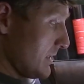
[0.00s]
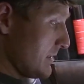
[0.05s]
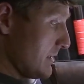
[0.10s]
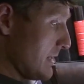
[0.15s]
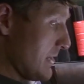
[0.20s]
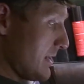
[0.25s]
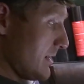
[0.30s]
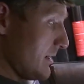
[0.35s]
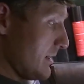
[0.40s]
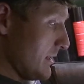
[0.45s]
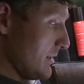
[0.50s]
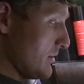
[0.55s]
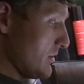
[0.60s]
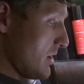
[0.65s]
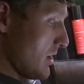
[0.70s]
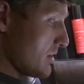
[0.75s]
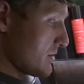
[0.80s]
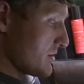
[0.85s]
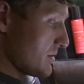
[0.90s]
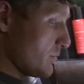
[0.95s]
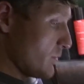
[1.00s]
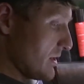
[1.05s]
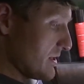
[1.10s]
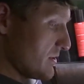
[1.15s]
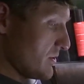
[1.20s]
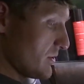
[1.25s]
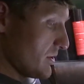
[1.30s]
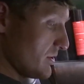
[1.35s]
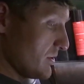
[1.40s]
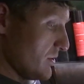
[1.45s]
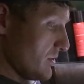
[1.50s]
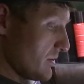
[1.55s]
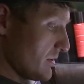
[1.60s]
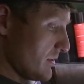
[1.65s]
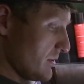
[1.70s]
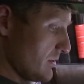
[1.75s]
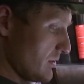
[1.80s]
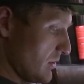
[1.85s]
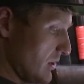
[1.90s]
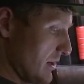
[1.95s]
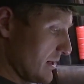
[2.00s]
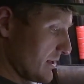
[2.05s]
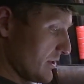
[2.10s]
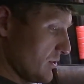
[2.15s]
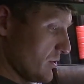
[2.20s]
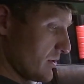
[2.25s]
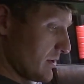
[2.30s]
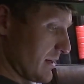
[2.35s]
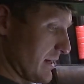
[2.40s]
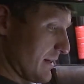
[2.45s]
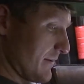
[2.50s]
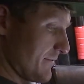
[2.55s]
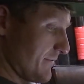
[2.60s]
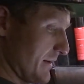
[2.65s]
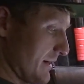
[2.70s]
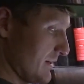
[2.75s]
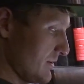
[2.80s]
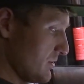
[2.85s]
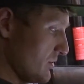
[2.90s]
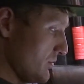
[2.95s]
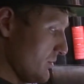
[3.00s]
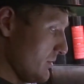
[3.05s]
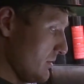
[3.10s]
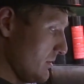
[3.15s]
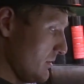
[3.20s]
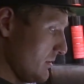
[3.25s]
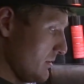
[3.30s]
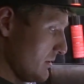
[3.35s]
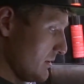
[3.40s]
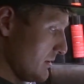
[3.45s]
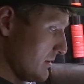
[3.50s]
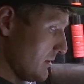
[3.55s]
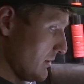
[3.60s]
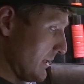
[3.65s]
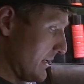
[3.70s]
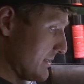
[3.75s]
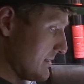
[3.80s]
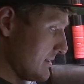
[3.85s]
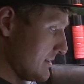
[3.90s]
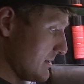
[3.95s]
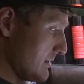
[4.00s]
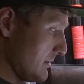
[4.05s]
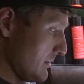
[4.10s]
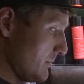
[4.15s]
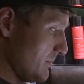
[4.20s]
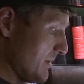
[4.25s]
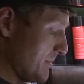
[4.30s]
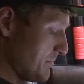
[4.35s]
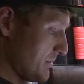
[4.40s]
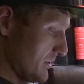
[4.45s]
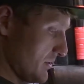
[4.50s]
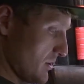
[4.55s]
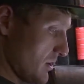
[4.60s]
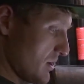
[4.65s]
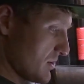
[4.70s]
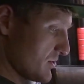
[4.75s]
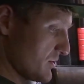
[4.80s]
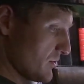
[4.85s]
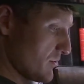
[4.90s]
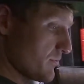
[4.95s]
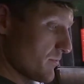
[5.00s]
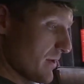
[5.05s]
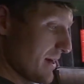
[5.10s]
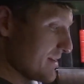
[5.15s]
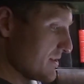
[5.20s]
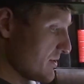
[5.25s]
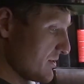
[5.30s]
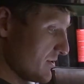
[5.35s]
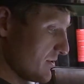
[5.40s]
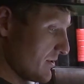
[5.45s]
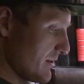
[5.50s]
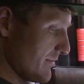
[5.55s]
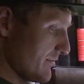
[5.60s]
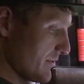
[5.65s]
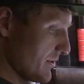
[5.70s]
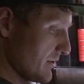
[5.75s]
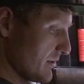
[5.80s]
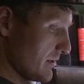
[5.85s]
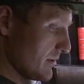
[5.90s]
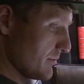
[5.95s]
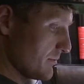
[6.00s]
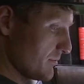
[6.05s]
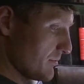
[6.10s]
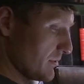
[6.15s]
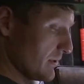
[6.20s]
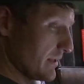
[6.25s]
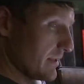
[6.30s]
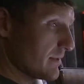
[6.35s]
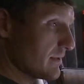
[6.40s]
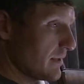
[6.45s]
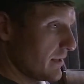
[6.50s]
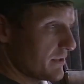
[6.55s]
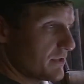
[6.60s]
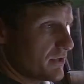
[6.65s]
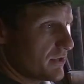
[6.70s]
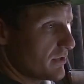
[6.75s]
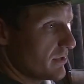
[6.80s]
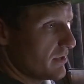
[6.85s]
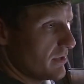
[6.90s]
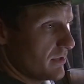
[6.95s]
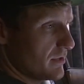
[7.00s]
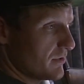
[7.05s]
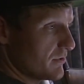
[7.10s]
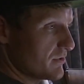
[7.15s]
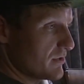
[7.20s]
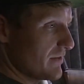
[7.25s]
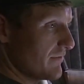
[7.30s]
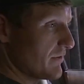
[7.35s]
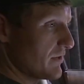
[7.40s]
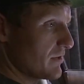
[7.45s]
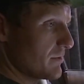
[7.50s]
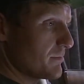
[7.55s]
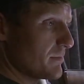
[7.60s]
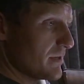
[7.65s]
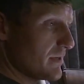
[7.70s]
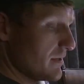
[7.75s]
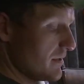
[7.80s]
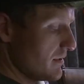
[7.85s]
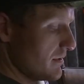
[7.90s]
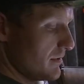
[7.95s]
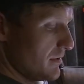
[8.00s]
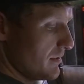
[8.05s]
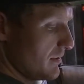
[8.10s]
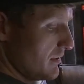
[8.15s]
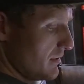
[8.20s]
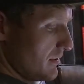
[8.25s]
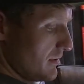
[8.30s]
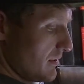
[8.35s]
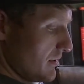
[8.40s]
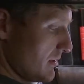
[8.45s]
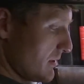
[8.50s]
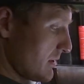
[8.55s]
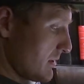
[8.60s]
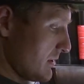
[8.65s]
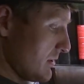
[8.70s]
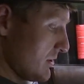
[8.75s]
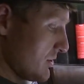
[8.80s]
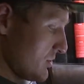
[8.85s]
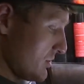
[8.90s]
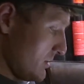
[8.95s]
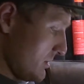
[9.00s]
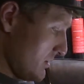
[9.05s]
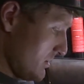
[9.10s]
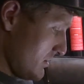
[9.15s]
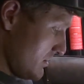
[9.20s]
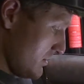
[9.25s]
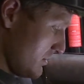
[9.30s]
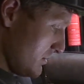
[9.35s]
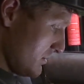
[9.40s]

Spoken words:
Yeah, and there are some ways you can log it. You can kind of fine tune the latencies a little bit, but there are certain ranges you're never gonna really touch. There's never gonna be a condition.